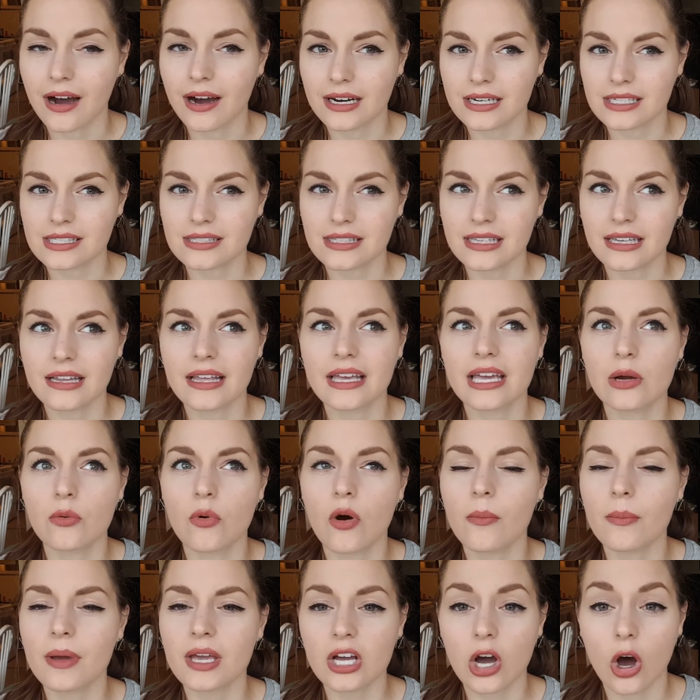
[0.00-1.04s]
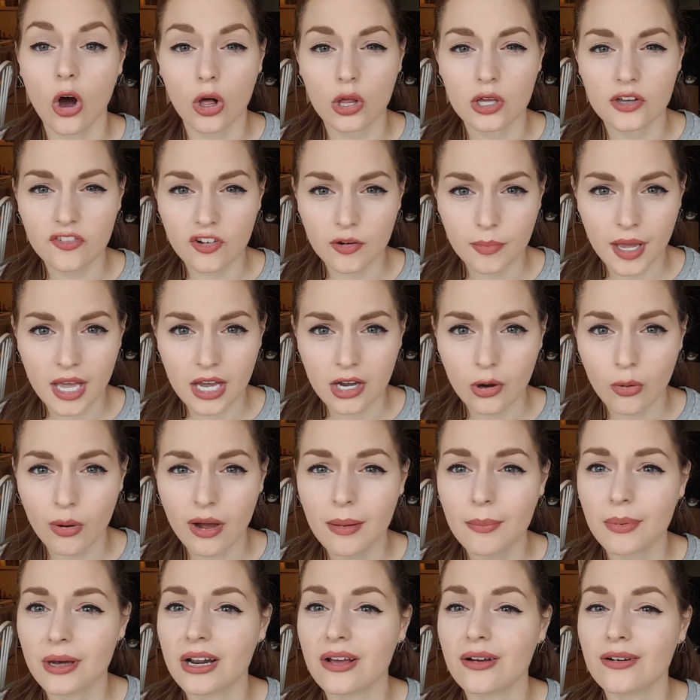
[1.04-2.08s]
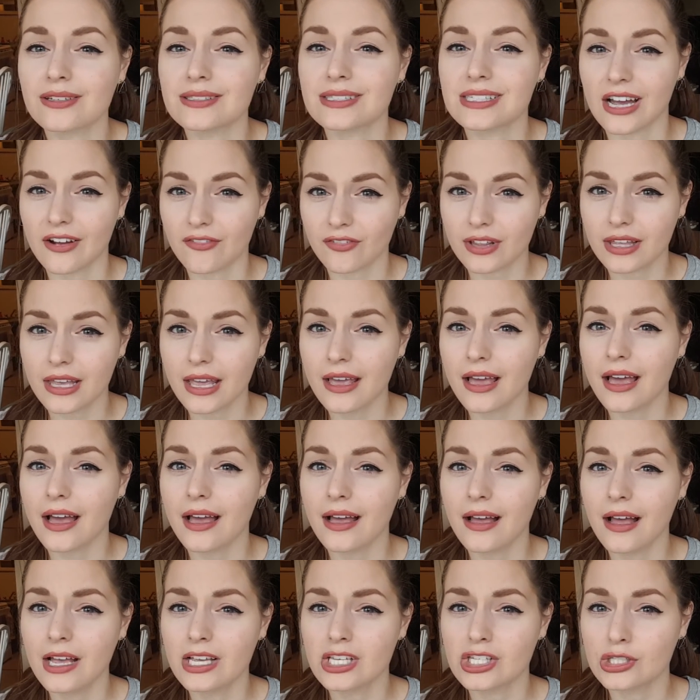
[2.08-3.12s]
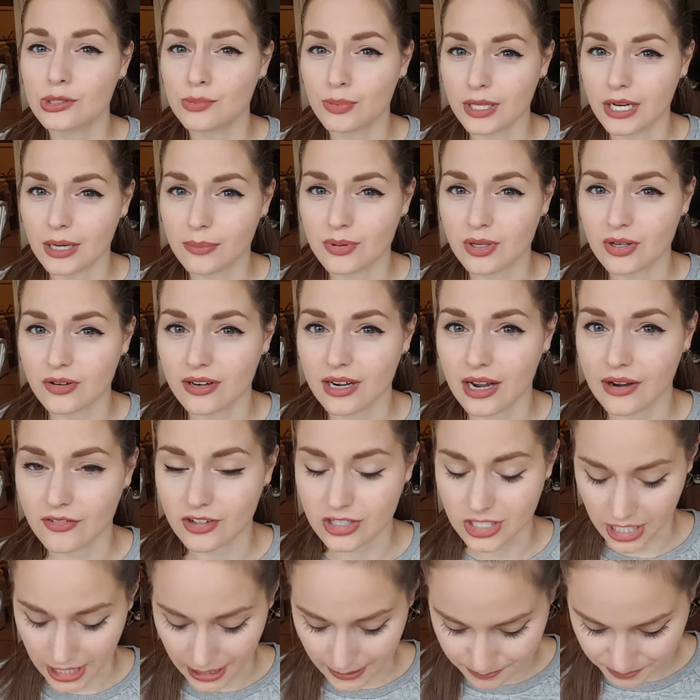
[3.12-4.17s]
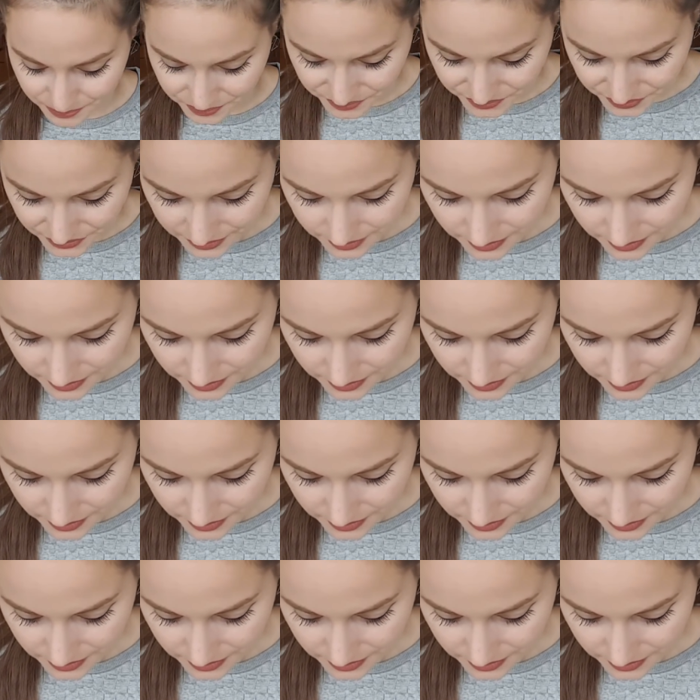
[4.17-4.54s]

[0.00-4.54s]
Honestly, like, it won't make all of your pain go away, but it'll definitely speed up your recovery time.